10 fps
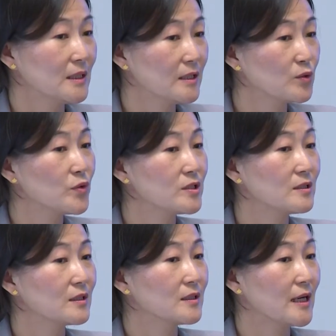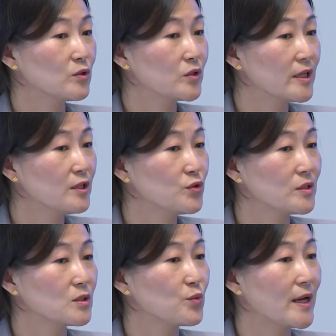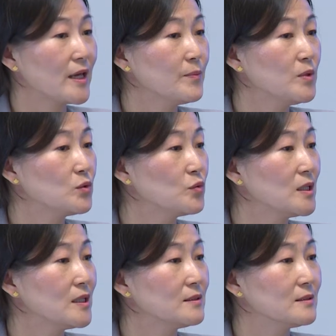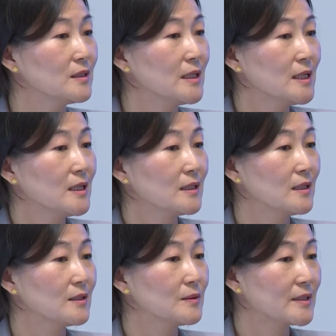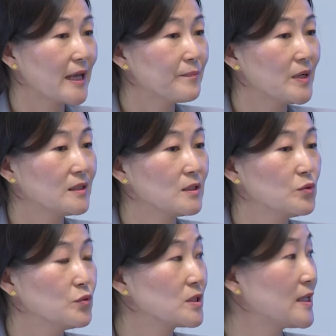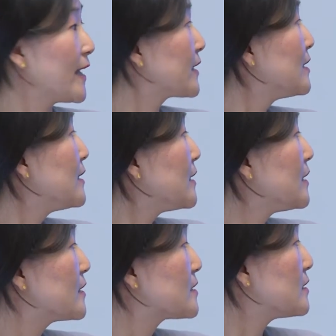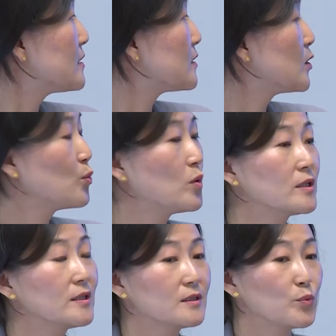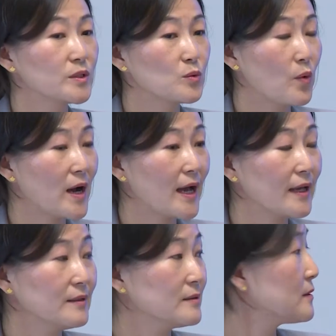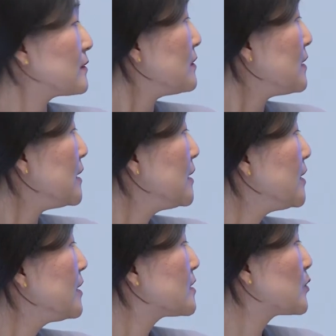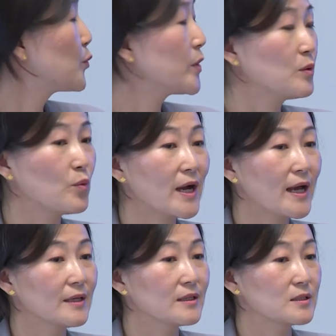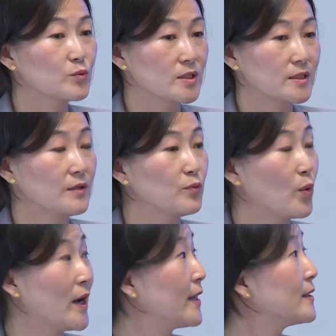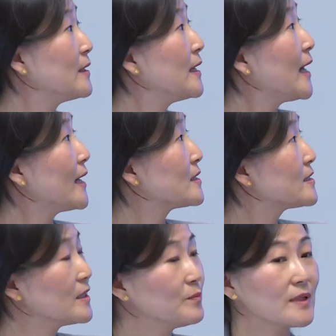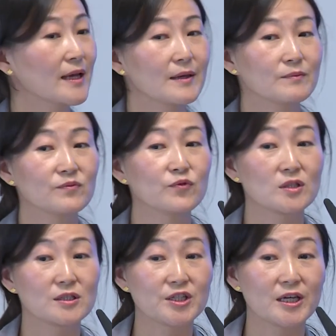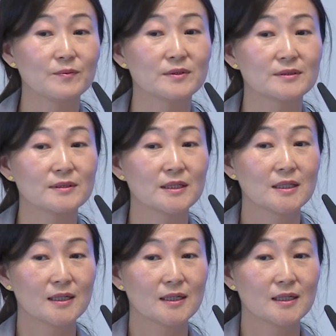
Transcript: linguistic annotations, we are able to learn template rules like X is awarded with Y, X win Y, X receive Y. At the same time, for the German,